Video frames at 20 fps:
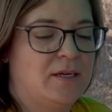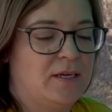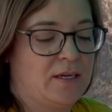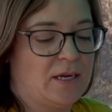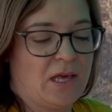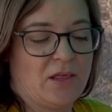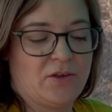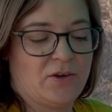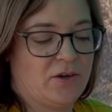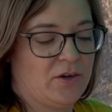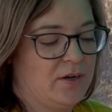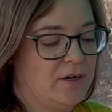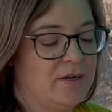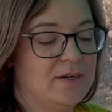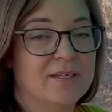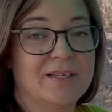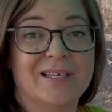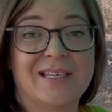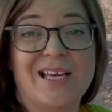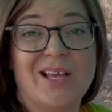Another
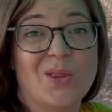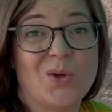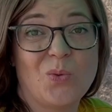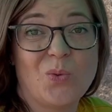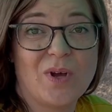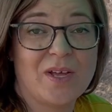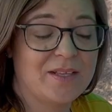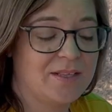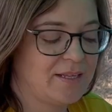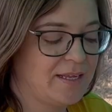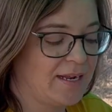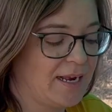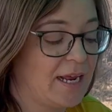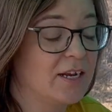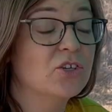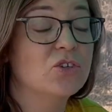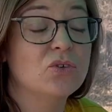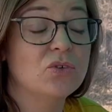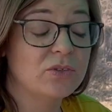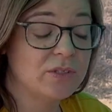yellow one that I
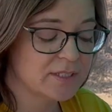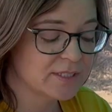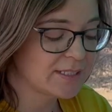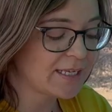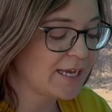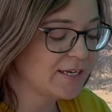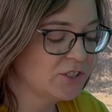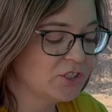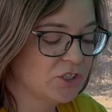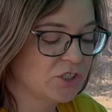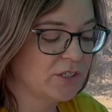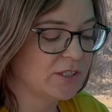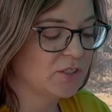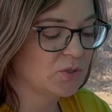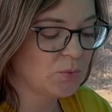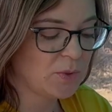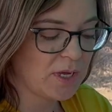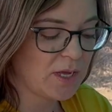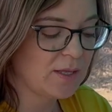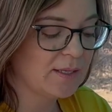grew this last year
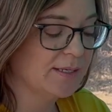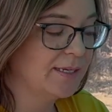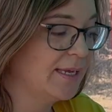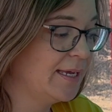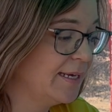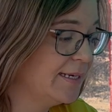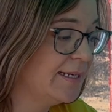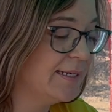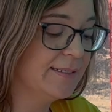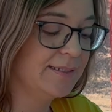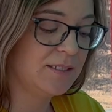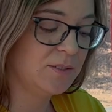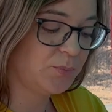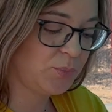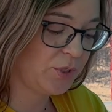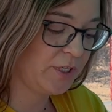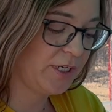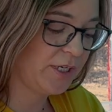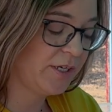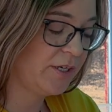as well. And again, it did
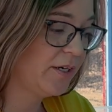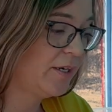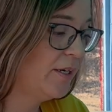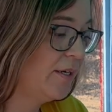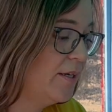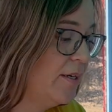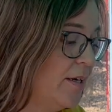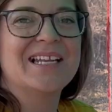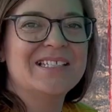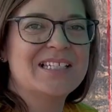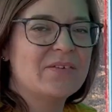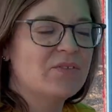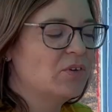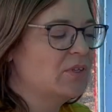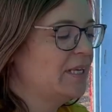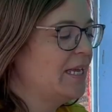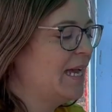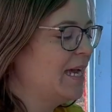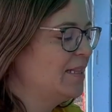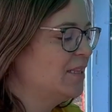pretty good. I just never
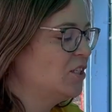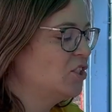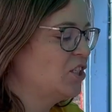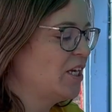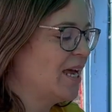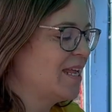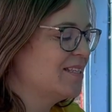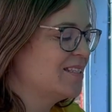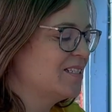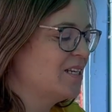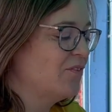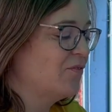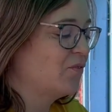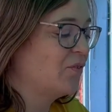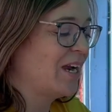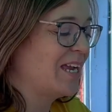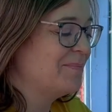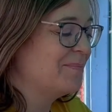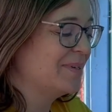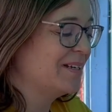really had the chance enough
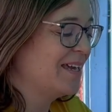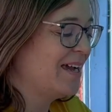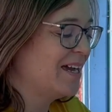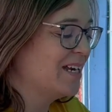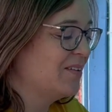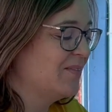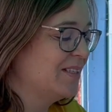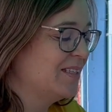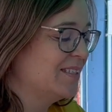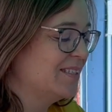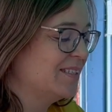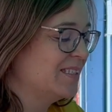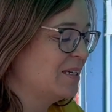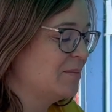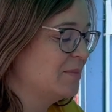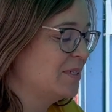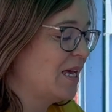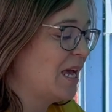ripen kind of at the same